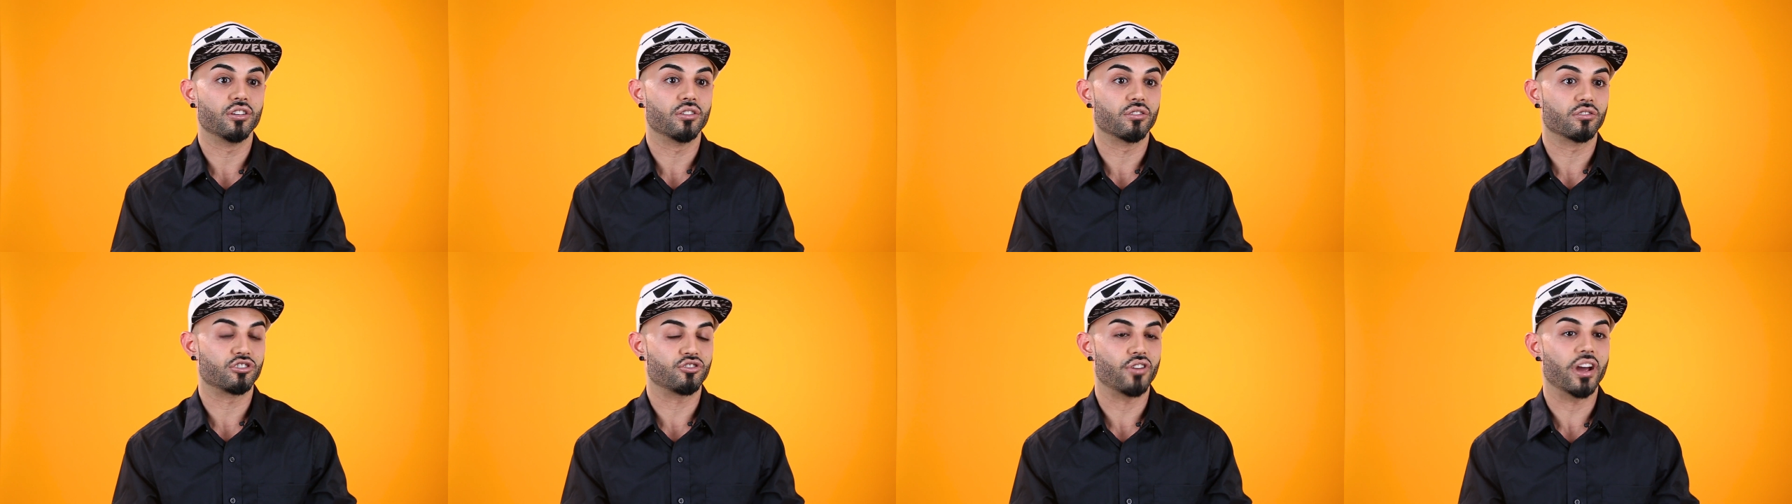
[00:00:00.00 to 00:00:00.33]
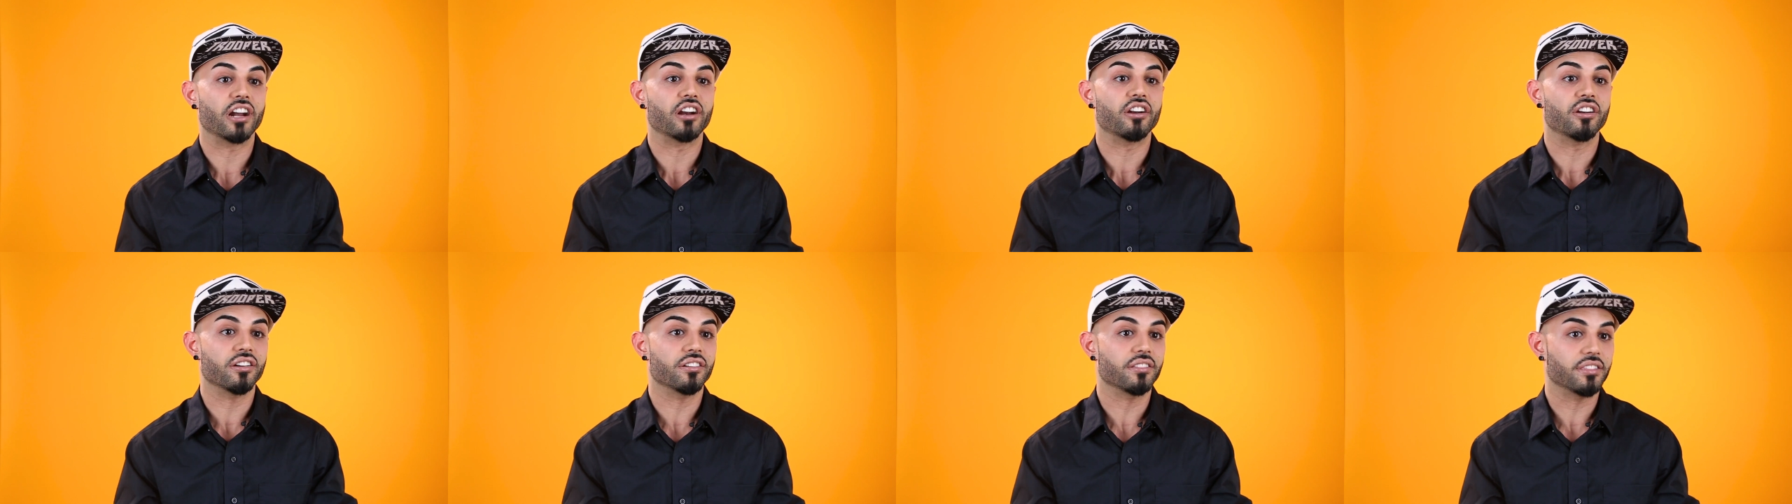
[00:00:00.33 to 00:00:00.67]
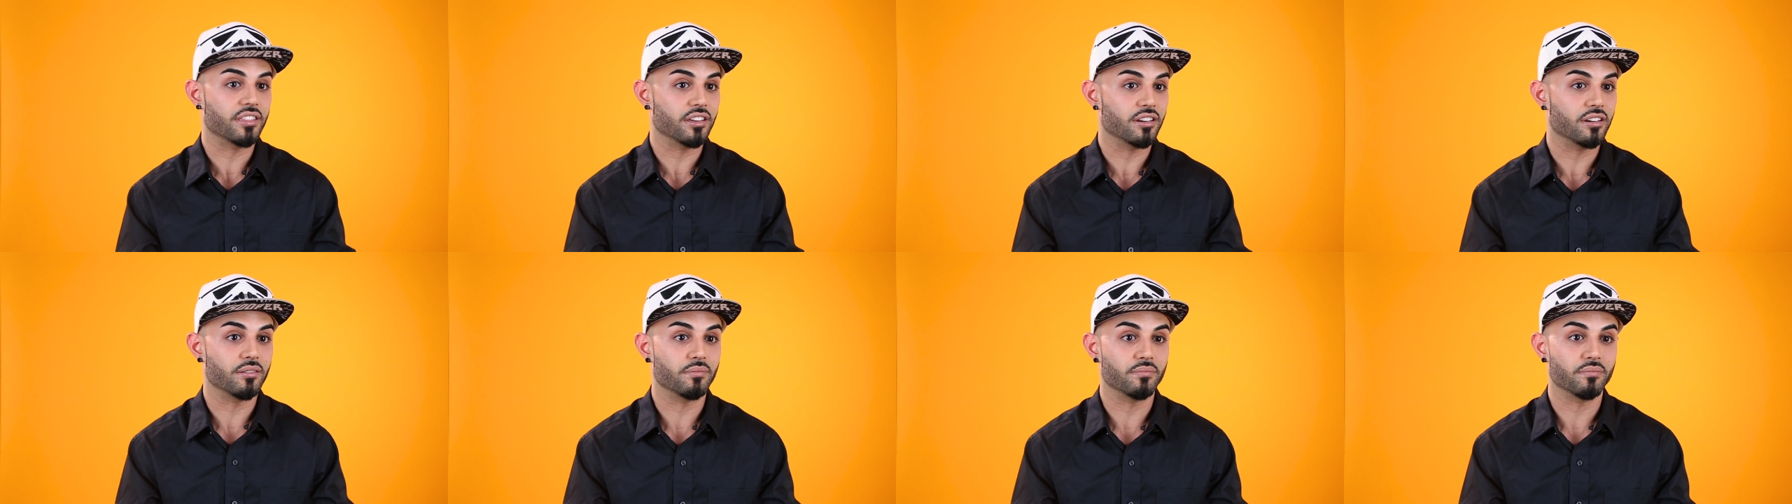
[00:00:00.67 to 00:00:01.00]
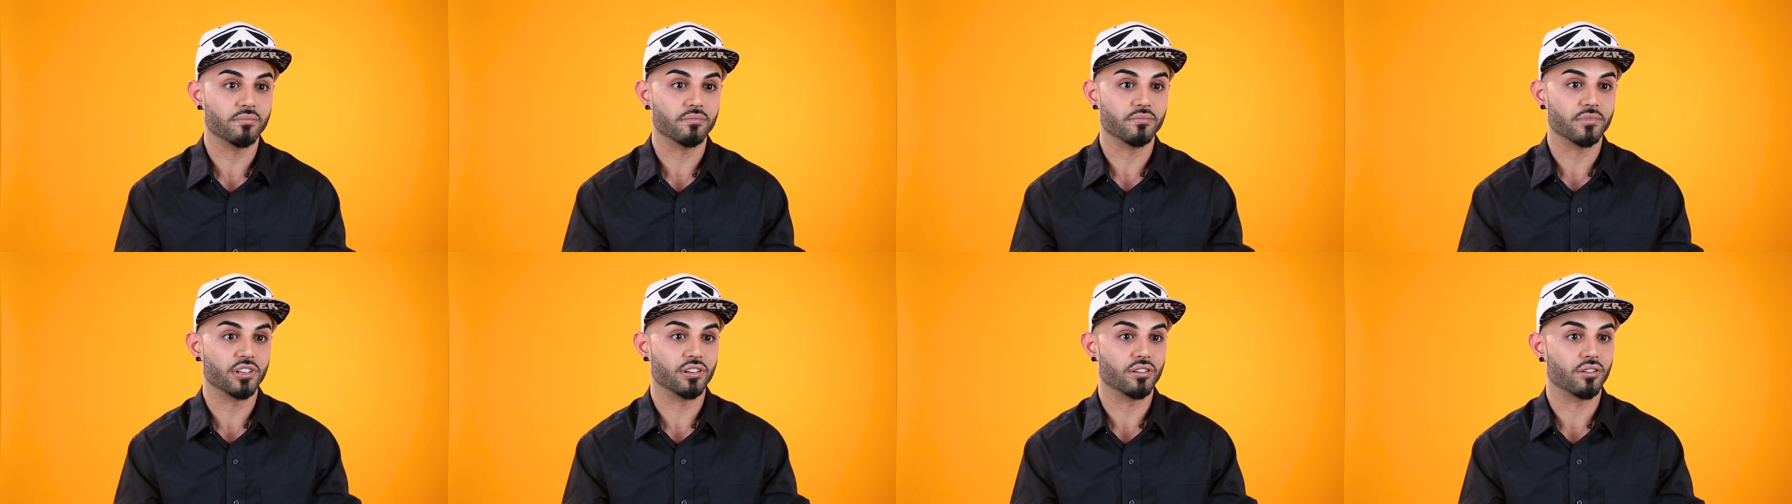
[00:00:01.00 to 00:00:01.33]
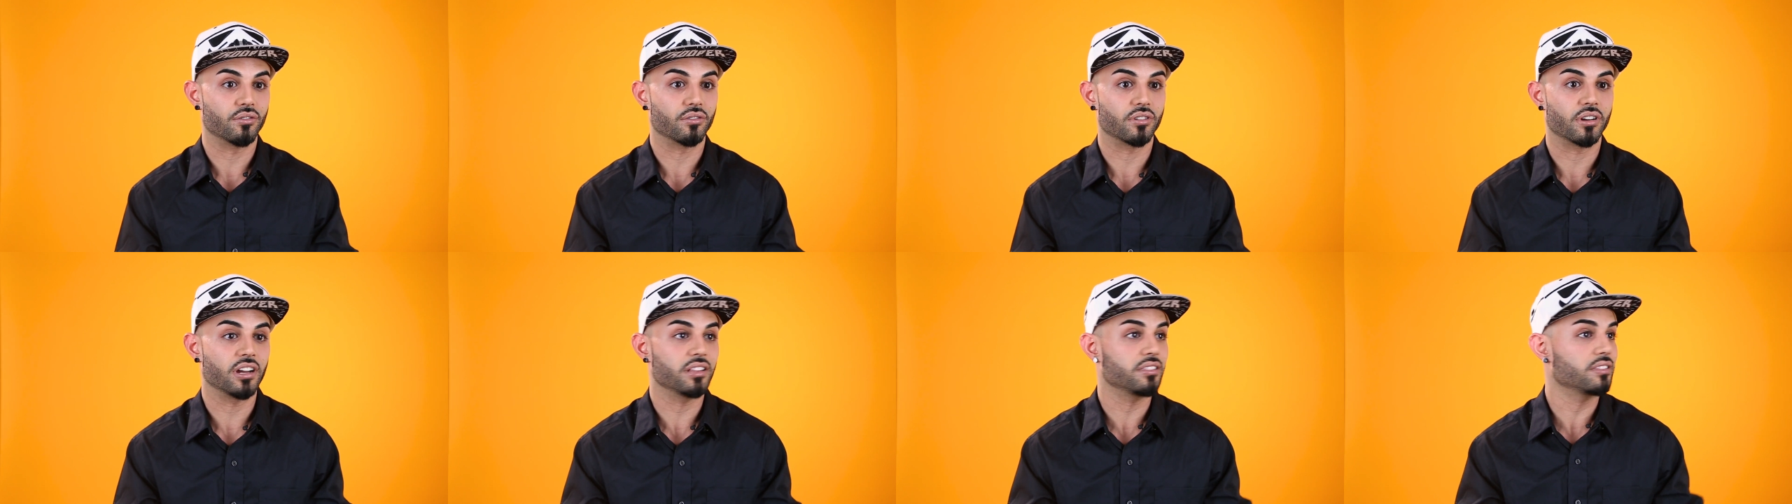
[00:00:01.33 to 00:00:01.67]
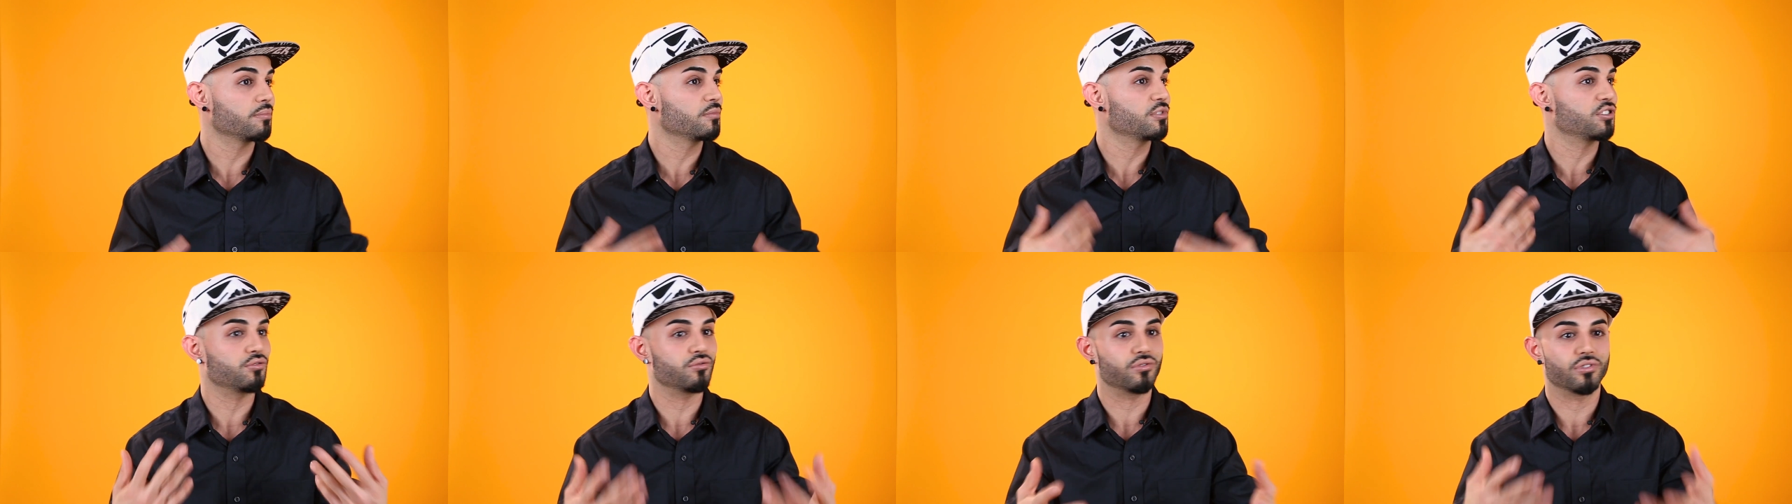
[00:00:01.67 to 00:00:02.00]
you know, try to hurt them, you know,
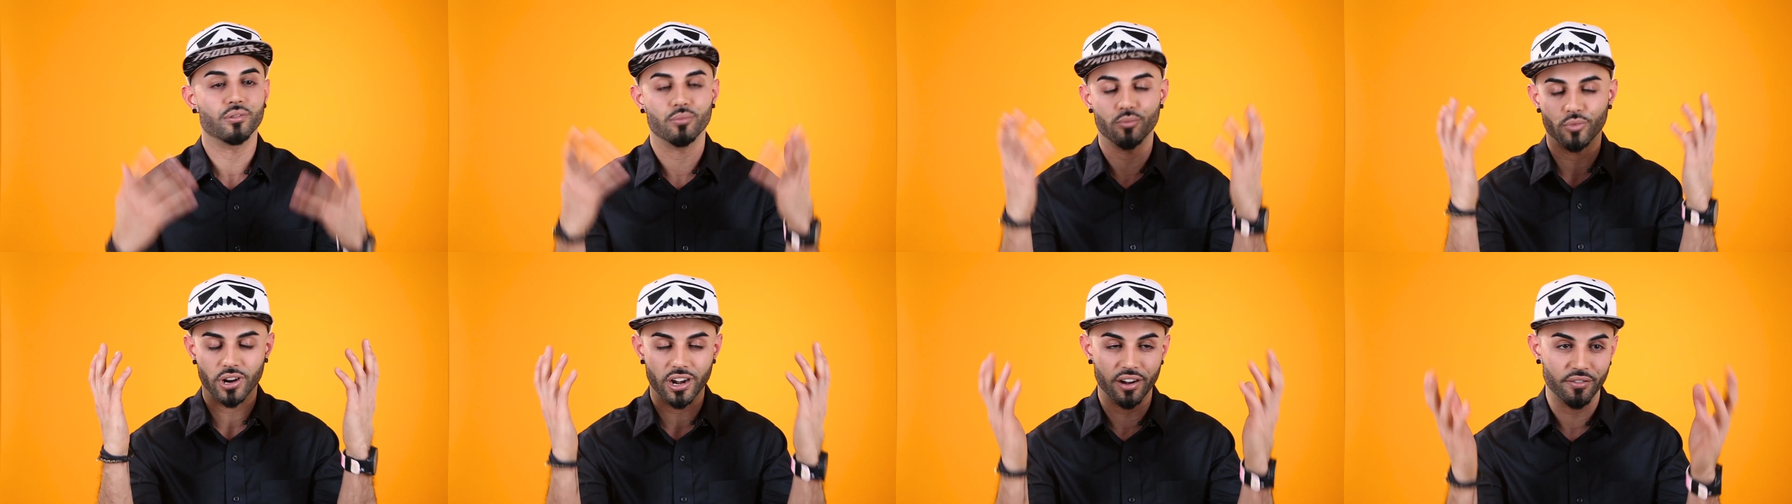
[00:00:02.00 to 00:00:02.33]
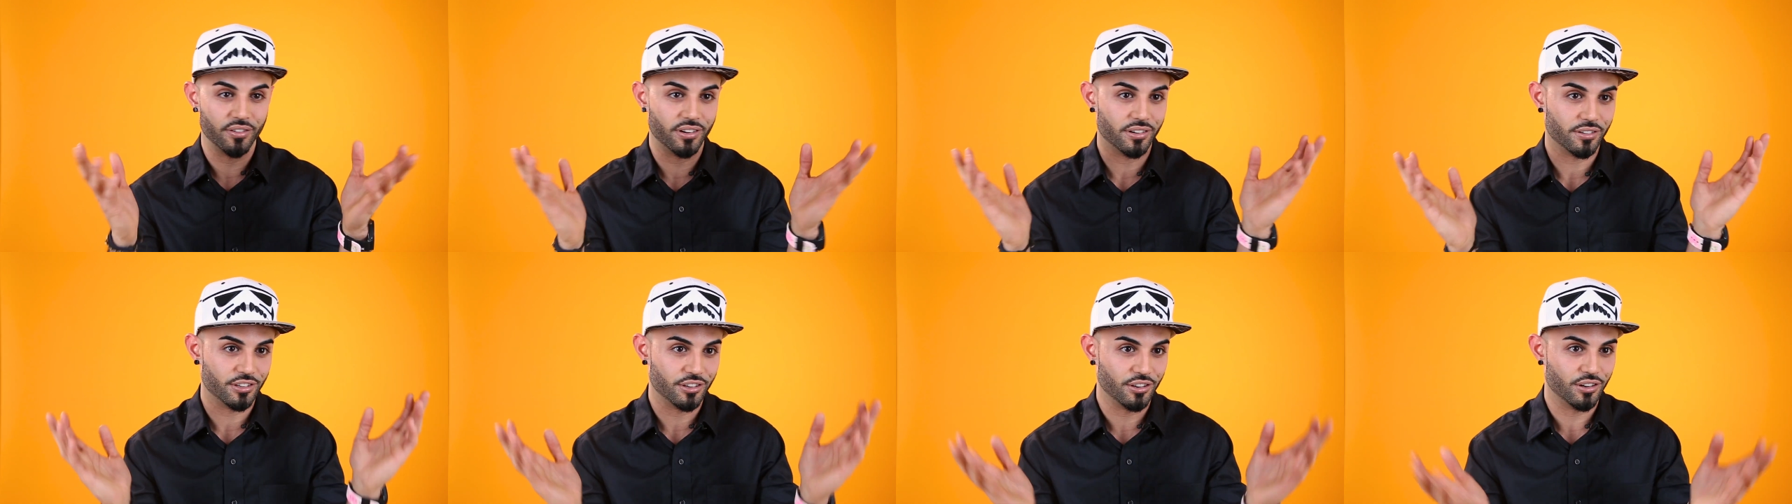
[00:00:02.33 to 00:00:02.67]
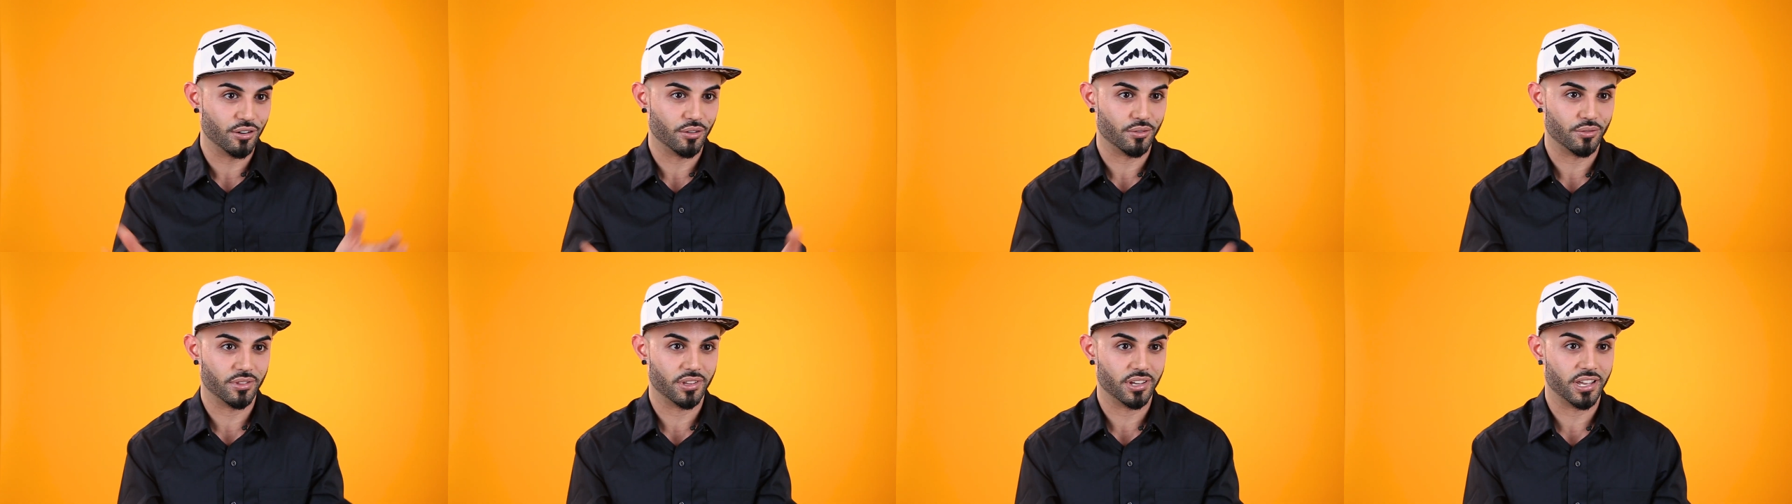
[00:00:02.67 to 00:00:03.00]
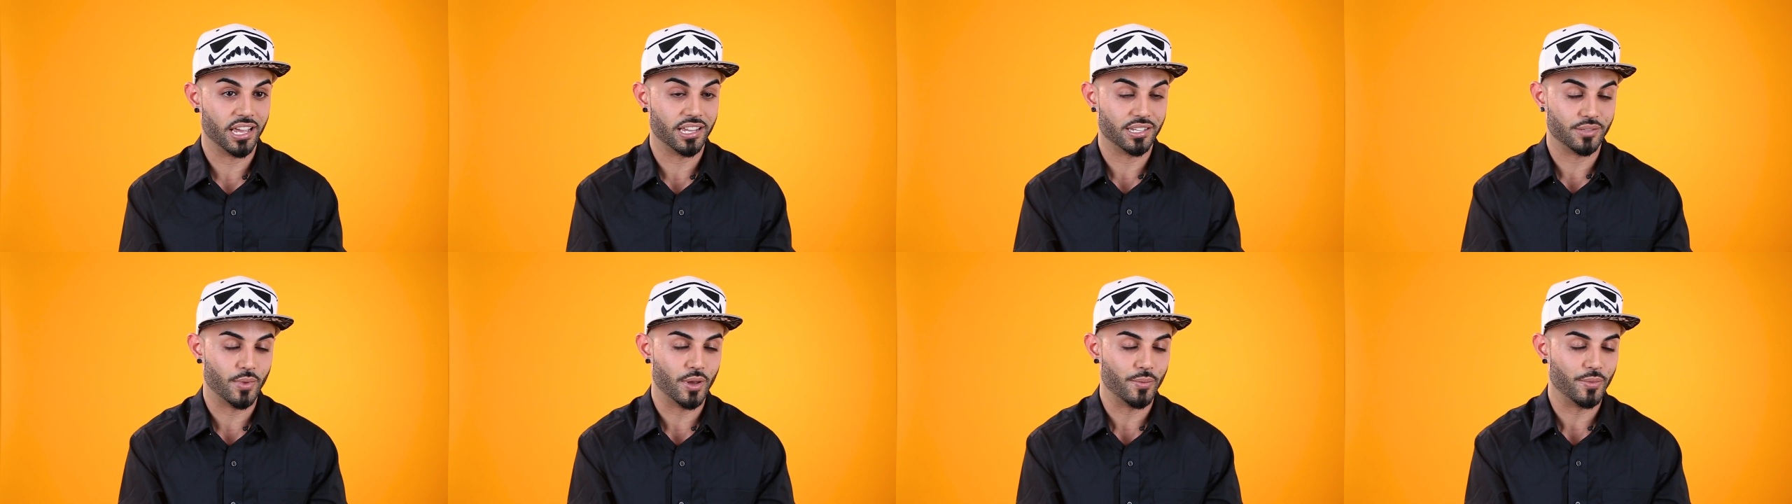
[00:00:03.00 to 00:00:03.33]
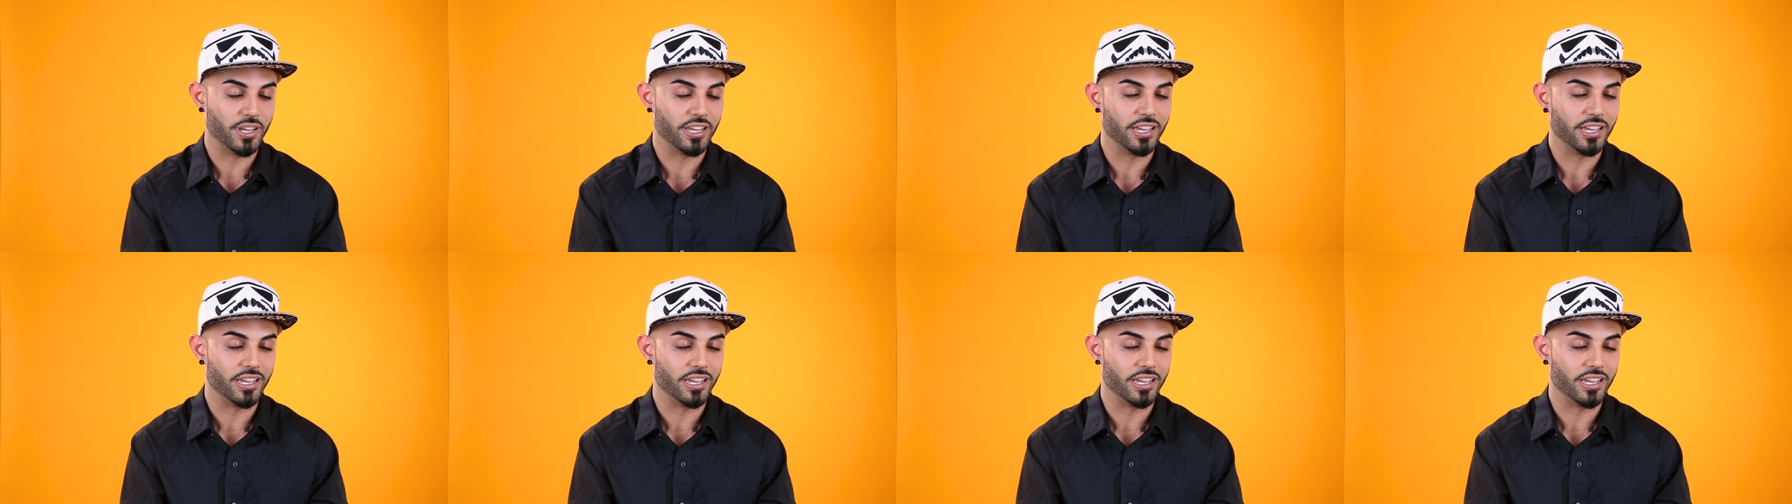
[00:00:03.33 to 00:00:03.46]
cut them, shoot them, whatever, you know, the case may